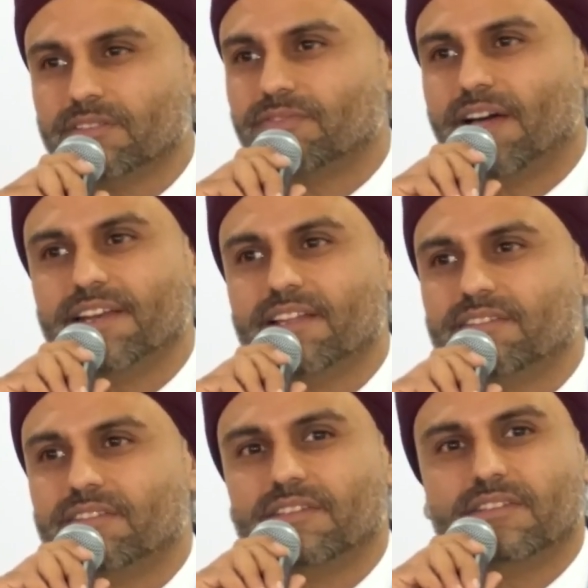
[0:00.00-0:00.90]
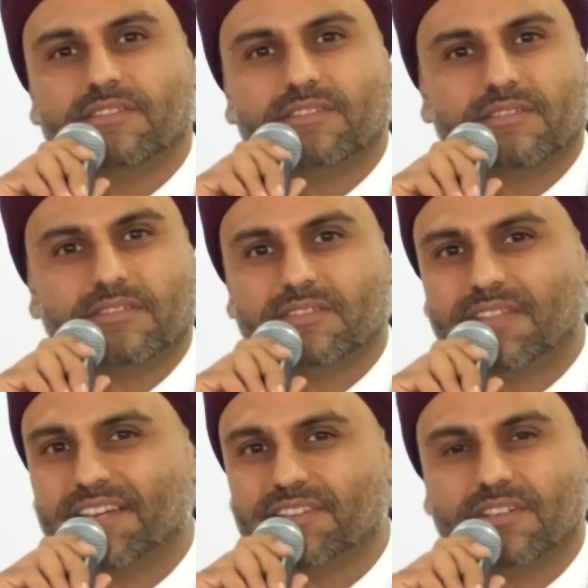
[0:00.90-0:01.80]
finances,
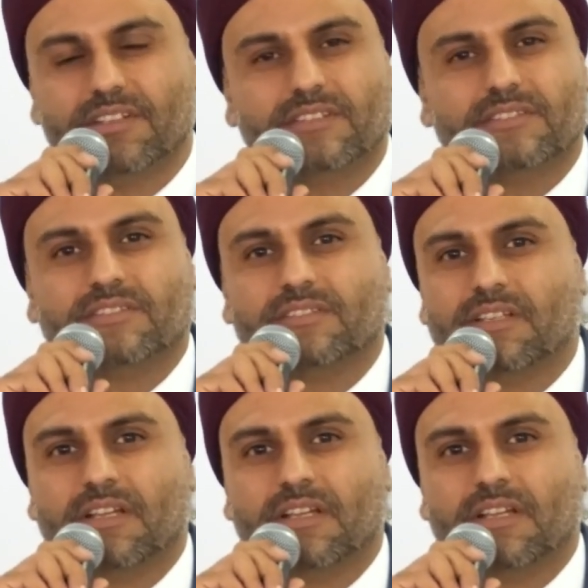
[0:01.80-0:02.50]
sectors,